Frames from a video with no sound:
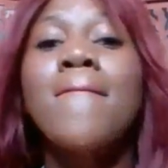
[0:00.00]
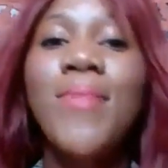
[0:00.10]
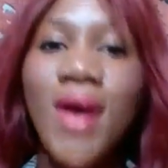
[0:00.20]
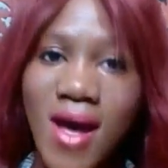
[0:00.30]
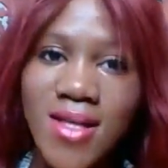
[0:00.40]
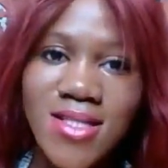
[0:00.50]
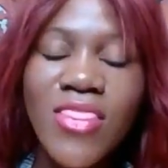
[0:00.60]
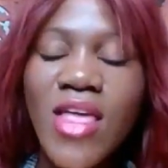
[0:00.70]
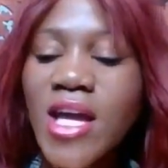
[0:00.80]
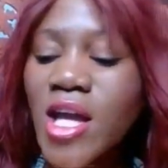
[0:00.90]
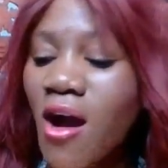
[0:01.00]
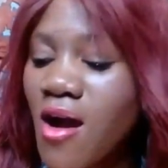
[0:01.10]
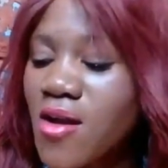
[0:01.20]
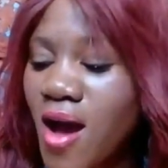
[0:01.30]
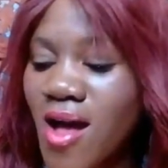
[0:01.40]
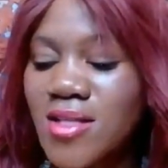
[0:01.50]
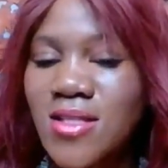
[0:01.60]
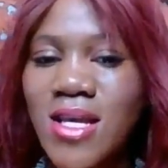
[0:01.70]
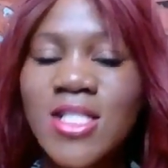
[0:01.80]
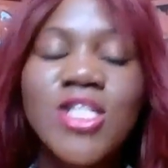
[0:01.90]
But they are
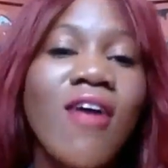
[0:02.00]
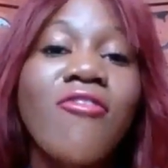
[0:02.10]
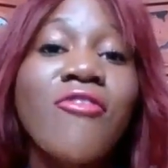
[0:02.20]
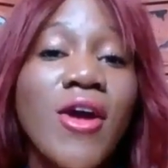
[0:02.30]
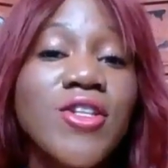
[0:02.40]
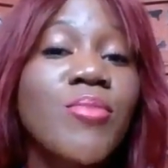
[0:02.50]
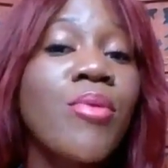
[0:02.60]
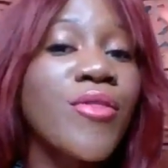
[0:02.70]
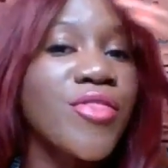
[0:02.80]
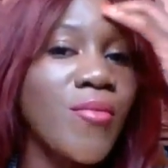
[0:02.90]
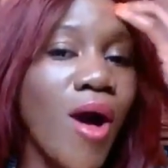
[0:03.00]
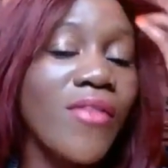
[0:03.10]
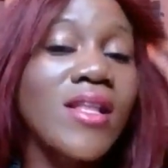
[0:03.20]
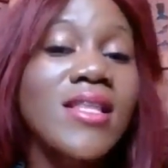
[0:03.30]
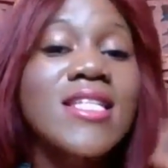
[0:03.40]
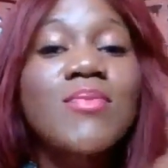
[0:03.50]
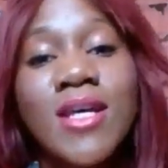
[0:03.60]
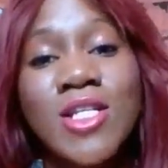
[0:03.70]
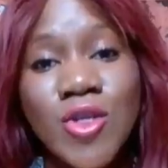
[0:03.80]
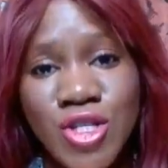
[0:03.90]
not, it's not fair to put them on the list
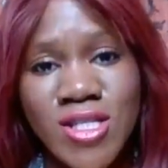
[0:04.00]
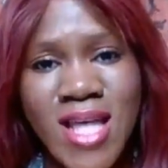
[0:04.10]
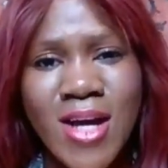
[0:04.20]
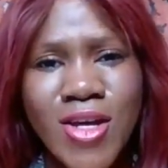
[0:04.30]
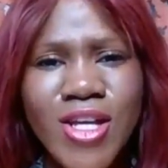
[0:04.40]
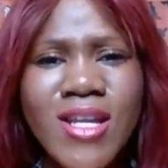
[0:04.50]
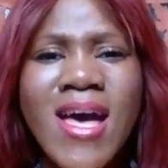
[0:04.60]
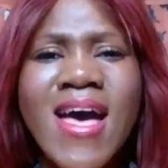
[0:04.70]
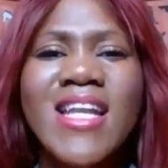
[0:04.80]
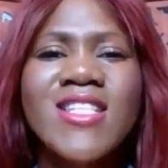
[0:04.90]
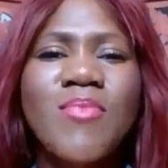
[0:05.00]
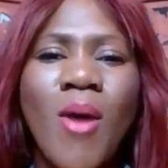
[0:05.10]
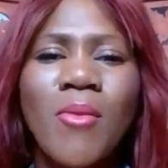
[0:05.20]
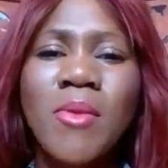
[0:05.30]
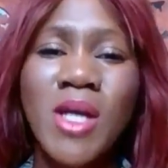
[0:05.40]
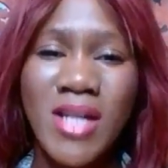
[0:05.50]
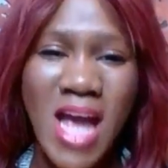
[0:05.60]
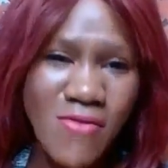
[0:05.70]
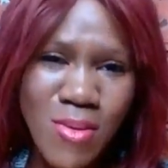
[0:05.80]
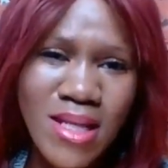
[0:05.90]
because they're just that good, and it's probably on
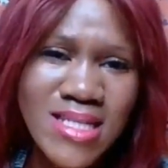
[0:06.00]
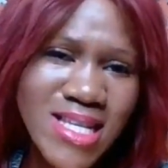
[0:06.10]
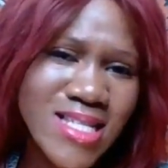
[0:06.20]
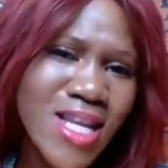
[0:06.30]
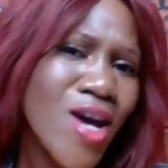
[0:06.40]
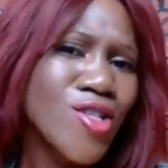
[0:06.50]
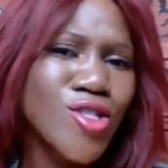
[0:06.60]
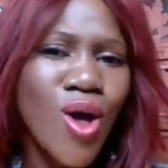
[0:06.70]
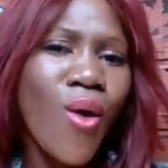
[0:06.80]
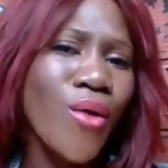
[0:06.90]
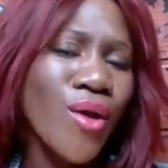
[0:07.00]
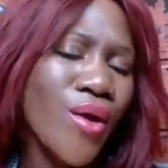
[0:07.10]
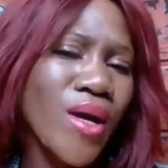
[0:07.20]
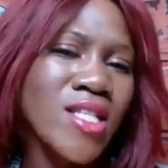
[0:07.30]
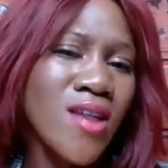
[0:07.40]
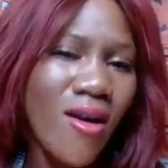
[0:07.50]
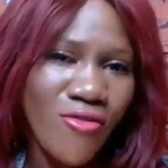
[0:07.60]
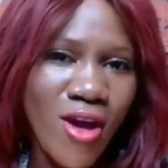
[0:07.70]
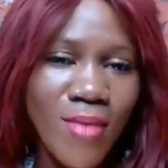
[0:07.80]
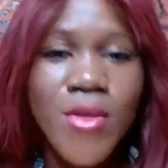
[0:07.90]
everybody's list, so, you know, it's not
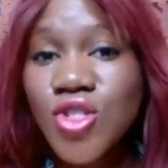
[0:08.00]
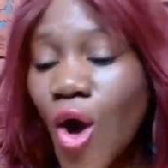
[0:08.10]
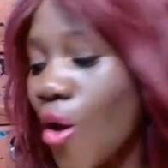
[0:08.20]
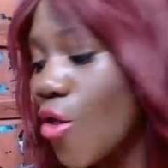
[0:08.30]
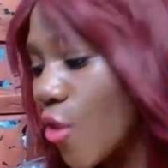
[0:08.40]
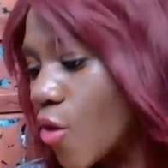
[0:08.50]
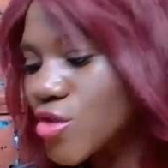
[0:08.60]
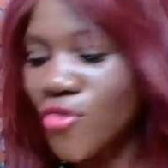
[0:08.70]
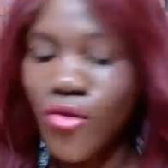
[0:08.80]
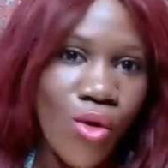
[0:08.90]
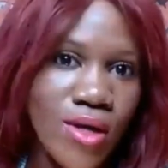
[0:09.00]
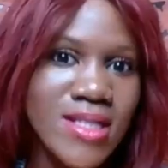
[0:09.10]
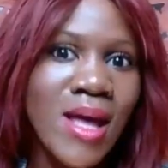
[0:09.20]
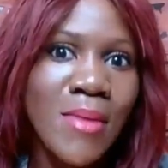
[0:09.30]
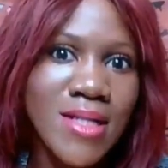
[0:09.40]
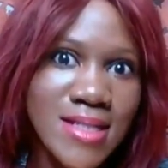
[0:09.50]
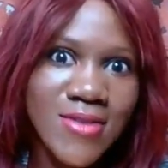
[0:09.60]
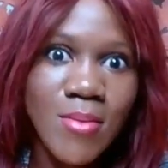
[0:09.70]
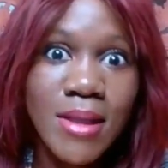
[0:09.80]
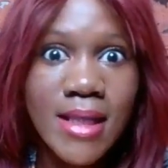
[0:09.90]
fair. So those, of course, let me just
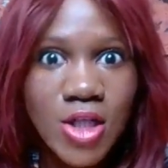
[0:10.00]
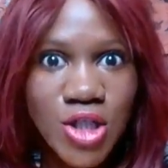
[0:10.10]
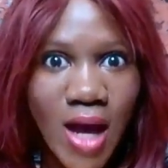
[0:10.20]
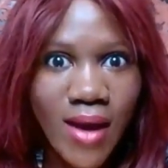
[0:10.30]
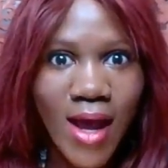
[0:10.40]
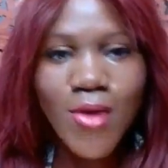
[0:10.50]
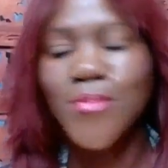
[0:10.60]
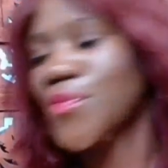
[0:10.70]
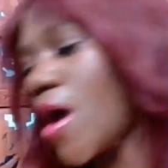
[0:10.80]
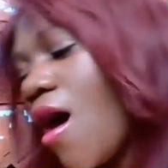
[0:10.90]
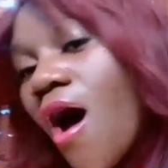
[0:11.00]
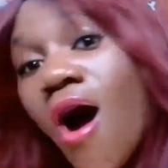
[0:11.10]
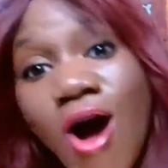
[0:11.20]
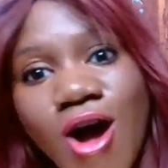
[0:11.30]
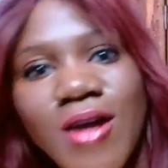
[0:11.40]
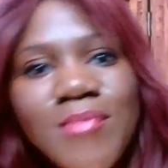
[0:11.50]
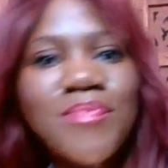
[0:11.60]
give them a little shout out, are